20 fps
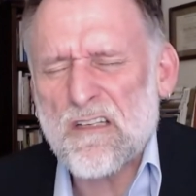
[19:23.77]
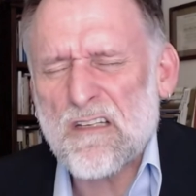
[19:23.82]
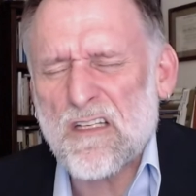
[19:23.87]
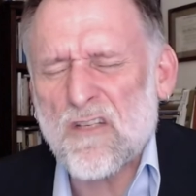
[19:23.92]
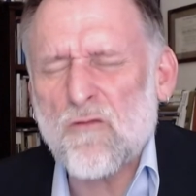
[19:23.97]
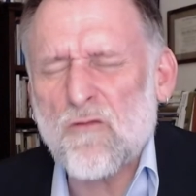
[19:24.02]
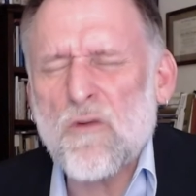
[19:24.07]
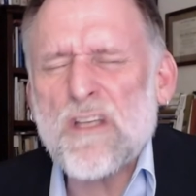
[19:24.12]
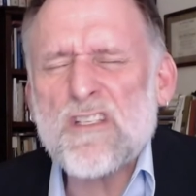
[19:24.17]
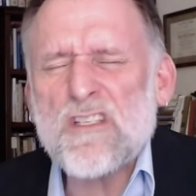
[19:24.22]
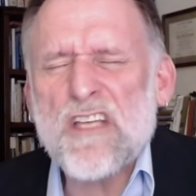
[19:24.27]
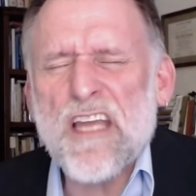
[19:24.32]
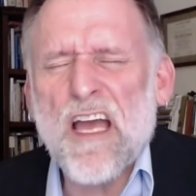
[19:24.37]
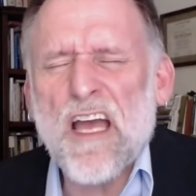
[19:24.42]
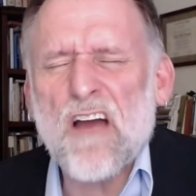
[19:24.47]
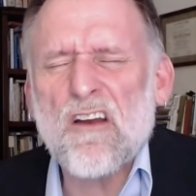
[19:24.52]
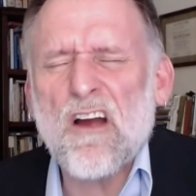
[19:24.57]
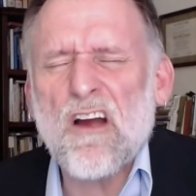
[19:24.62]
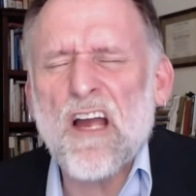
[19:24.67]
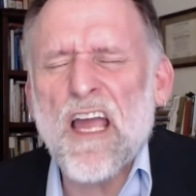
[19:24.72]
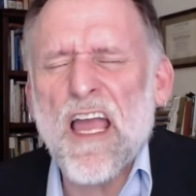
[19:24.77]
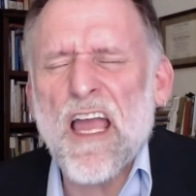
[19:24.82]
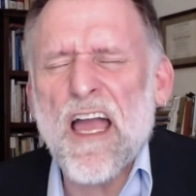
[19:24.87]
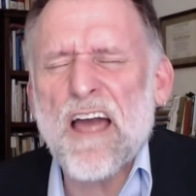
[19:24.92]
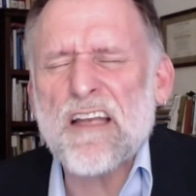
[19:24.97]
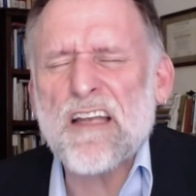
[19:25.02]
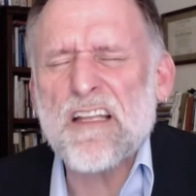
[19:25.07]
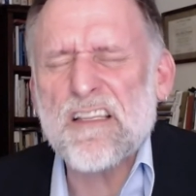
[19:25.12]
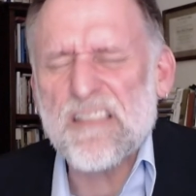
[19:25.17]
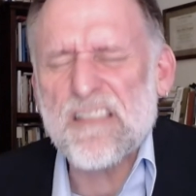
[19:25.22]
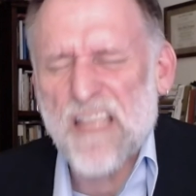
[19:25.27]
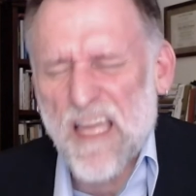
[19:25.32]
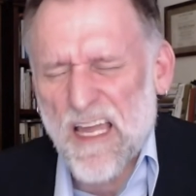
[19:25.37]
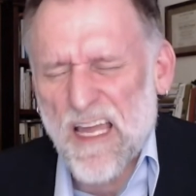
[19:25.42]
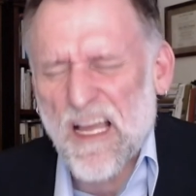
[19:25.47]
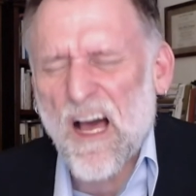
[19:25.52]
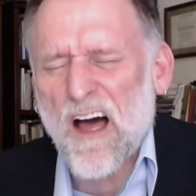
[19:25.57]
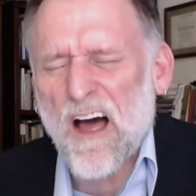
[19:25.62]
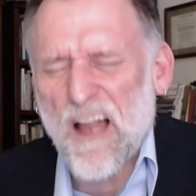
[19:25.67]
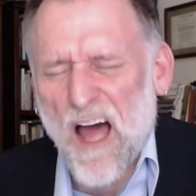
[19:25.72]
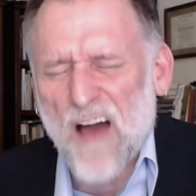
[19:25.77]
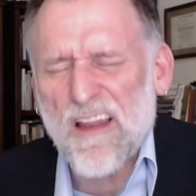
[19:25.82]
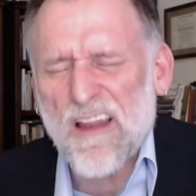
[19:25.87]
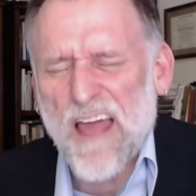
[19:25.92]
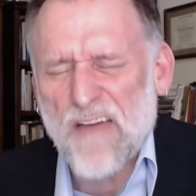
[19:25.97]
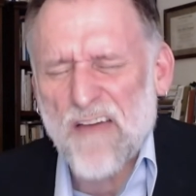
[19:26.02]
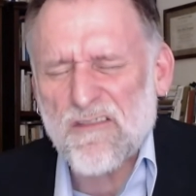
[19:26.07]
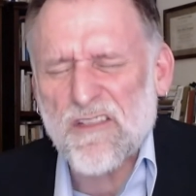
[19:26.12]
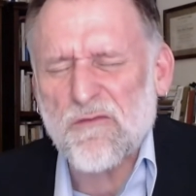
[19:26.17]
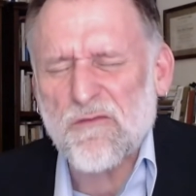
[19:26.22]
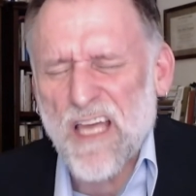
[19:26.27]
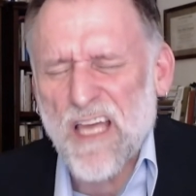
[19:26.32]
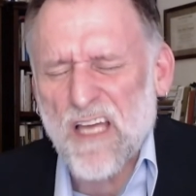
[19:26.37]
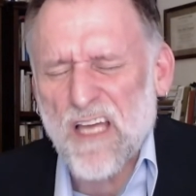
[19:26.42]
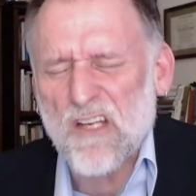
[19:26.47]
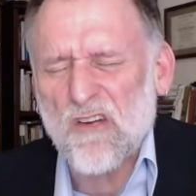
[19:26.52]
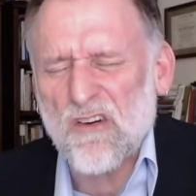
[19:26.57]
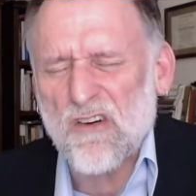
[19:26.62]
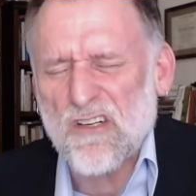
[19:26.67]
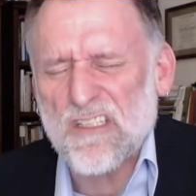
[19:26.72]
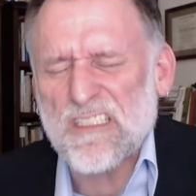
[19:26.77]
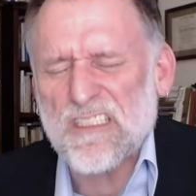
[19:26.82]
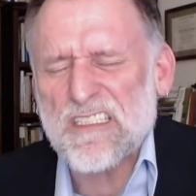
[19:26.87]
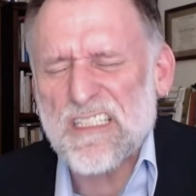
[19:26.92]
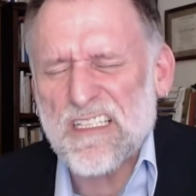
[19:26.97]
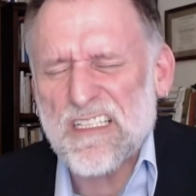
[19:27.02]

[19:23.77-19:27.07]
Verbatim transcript: and reaching out our hand and saying i'll, I'll have some of that lord